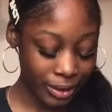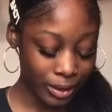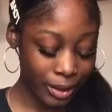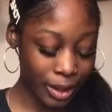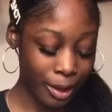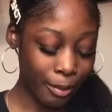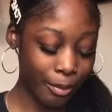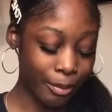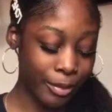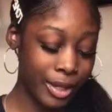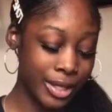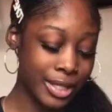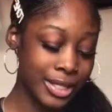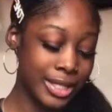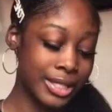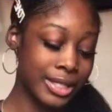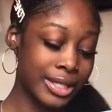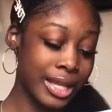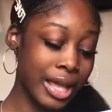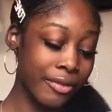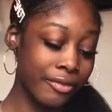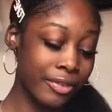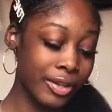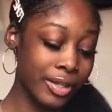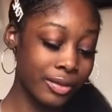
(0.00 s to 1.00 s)
Number
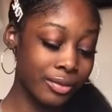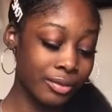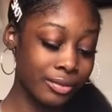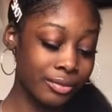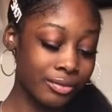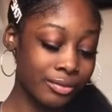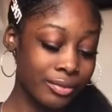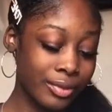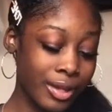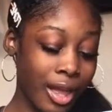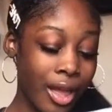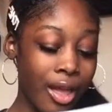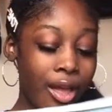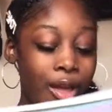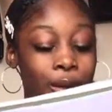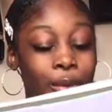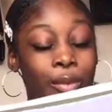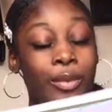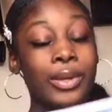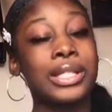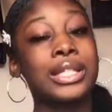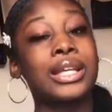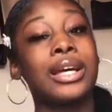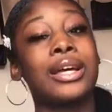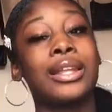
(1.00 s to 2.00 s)
seven
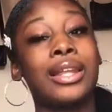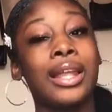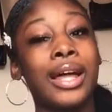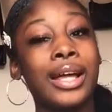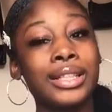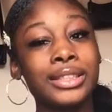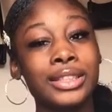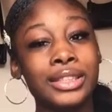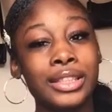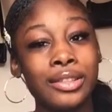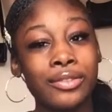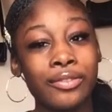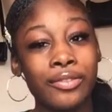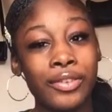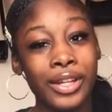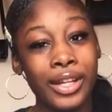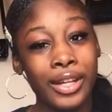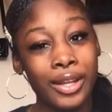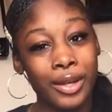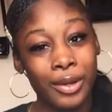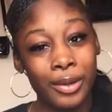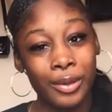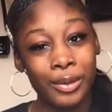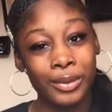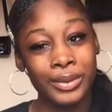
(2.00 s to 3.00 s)
was collection
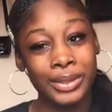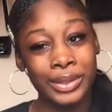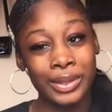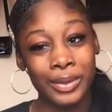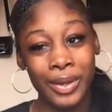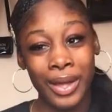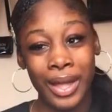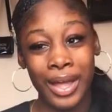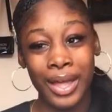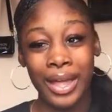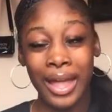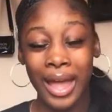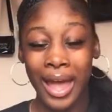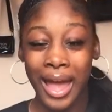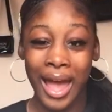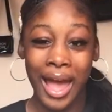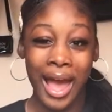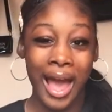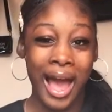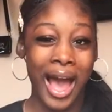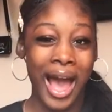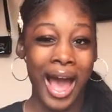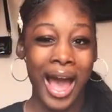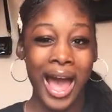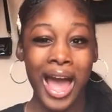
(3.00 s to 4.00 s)
videos, okay?
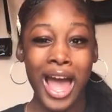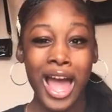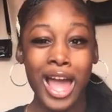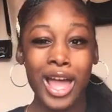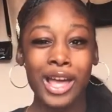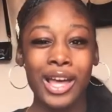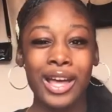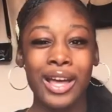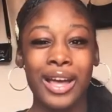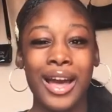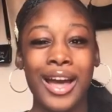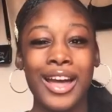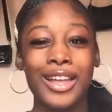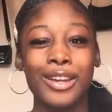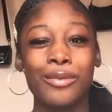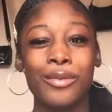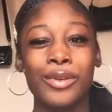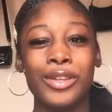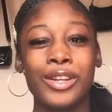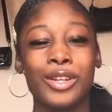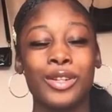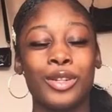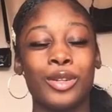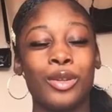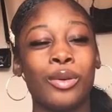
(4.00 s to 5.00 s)
I kind of want
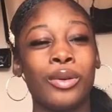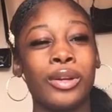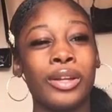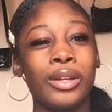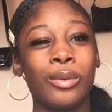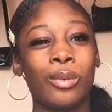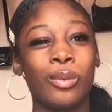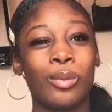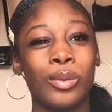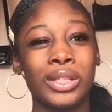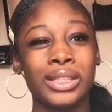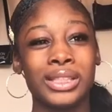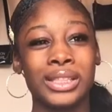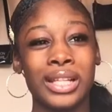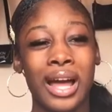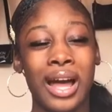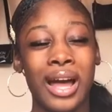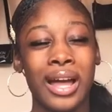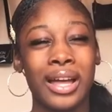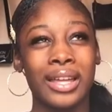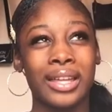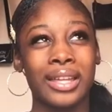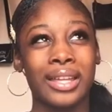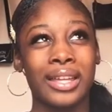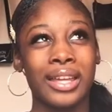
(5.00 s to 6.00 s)
to do it once I
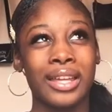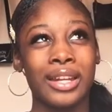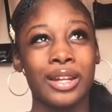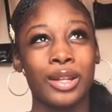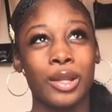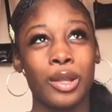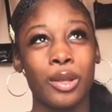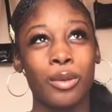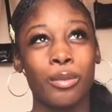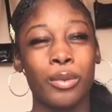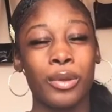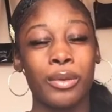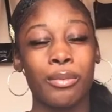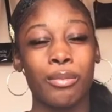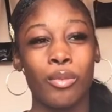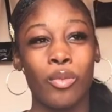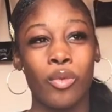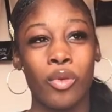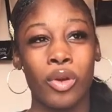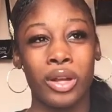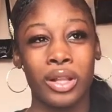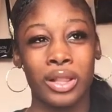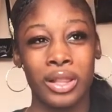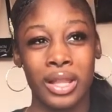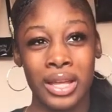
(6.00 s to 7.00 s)
get a little bit more
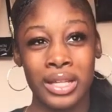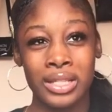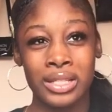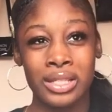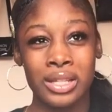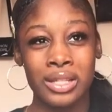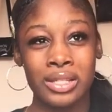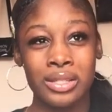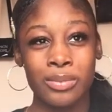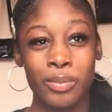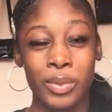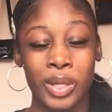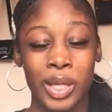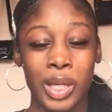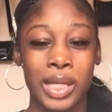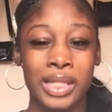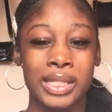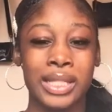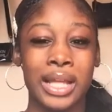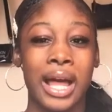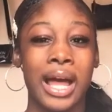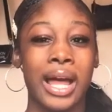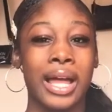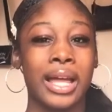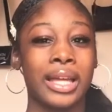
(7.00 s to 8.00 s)
glasses because
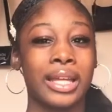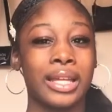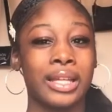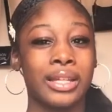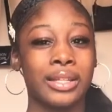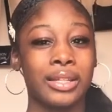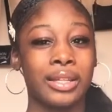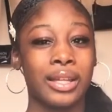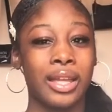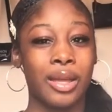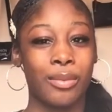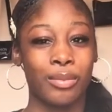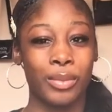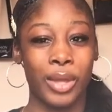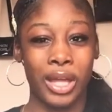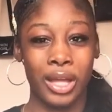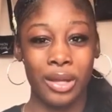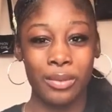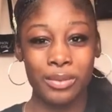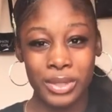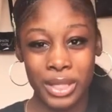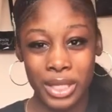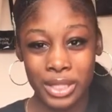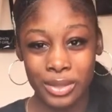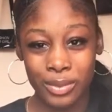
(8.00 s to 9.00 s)
I am like
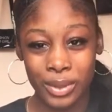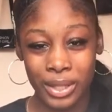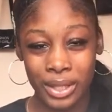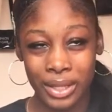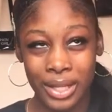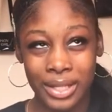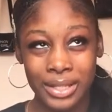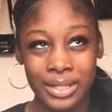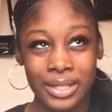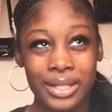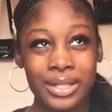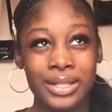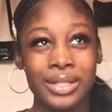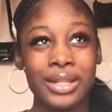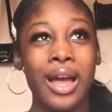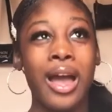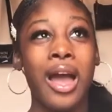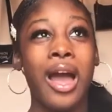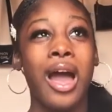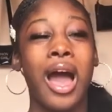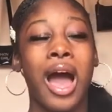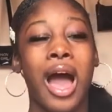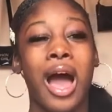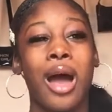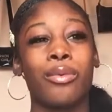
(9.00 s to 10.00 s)
obsessed with glasses.
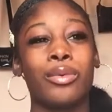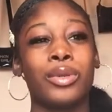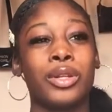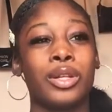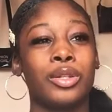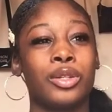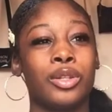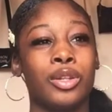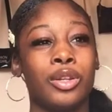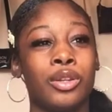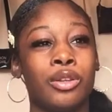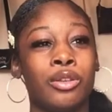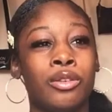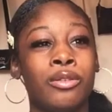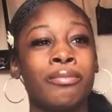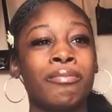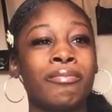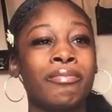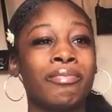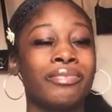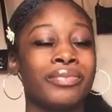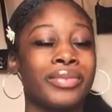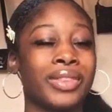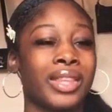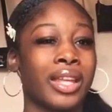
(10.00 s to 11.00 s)
I'm going to do
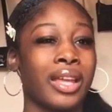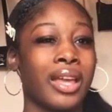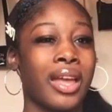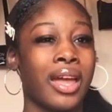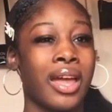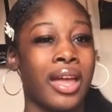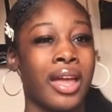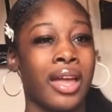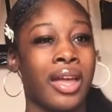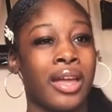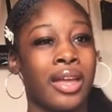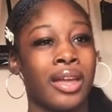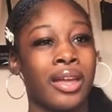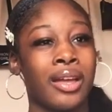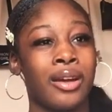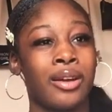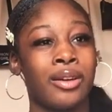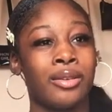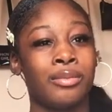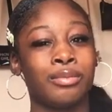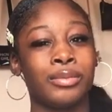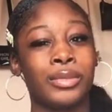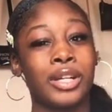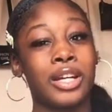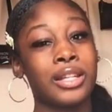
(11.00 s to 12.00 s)
a
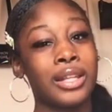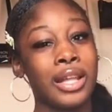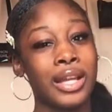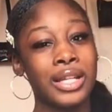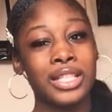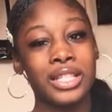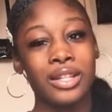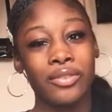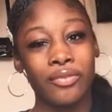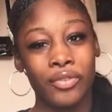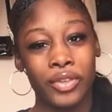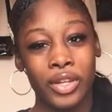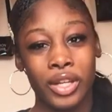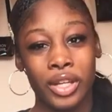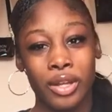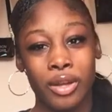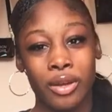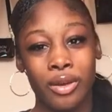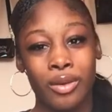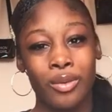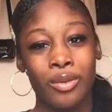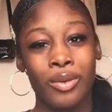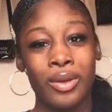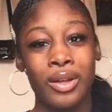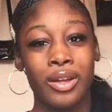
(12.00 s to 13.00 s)
um, collection
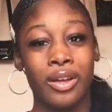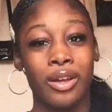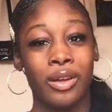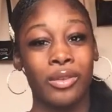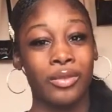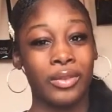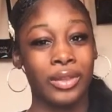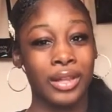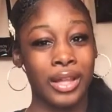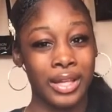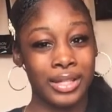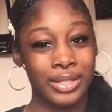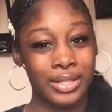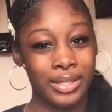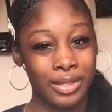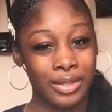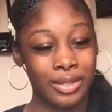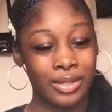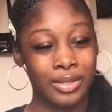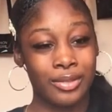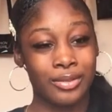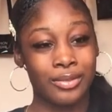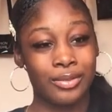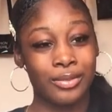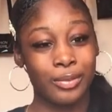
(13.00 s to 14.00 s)
video of glasses,
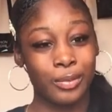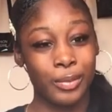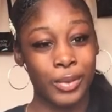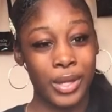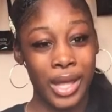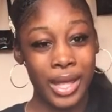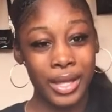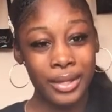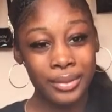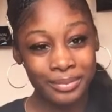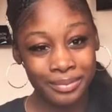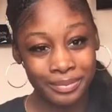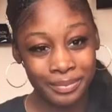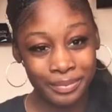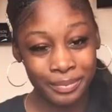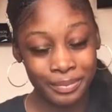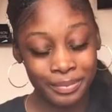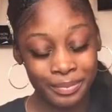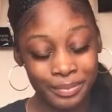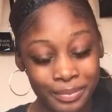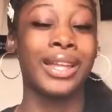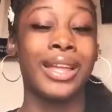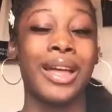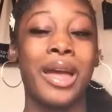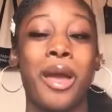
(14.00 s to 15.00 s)
okay?
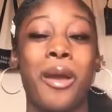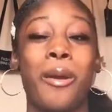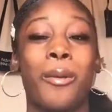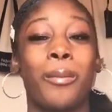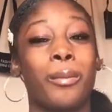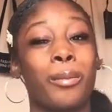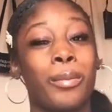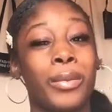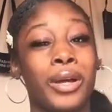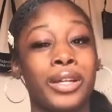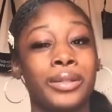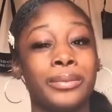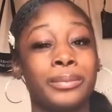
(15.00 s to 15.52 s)
But